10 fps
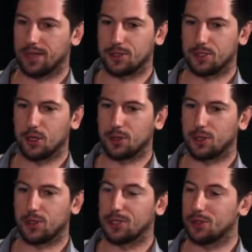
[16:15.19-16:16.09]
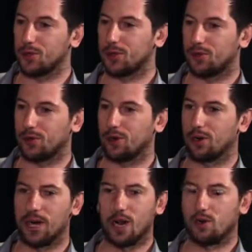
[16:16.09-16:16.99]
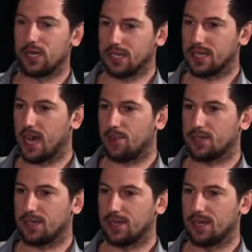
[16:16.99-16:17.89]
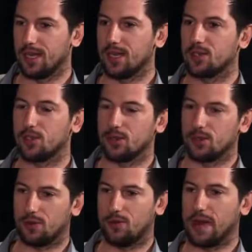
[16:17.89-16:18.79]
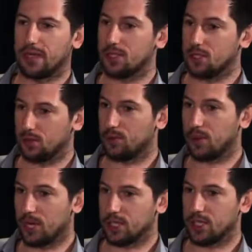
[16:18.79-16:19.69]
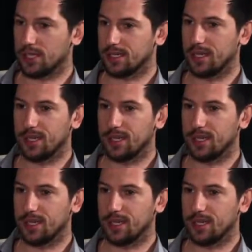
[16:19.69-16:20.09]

and there's also a tool for raising capital to finance your project,